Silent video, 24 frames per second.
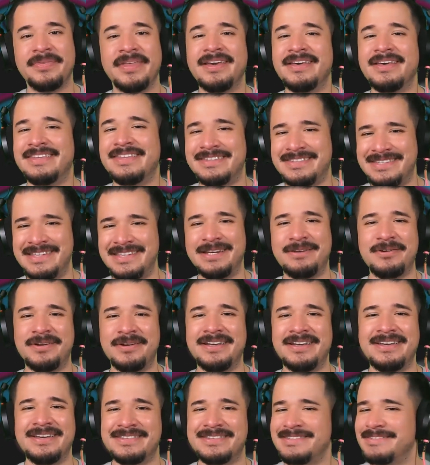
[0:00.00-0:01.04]
The secret
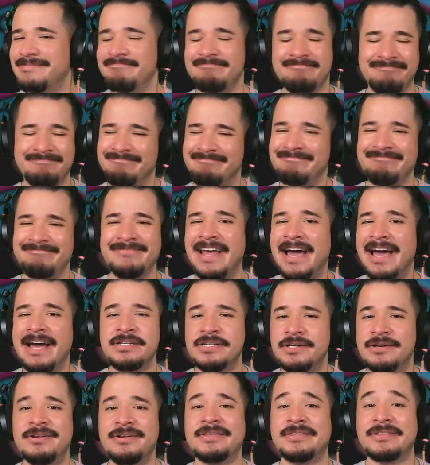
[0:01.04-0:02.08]
is not
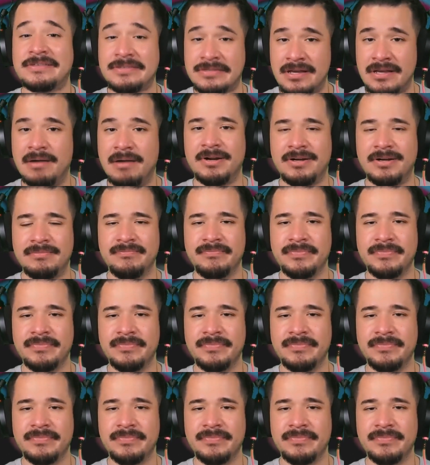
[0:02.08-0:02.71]
during the summer.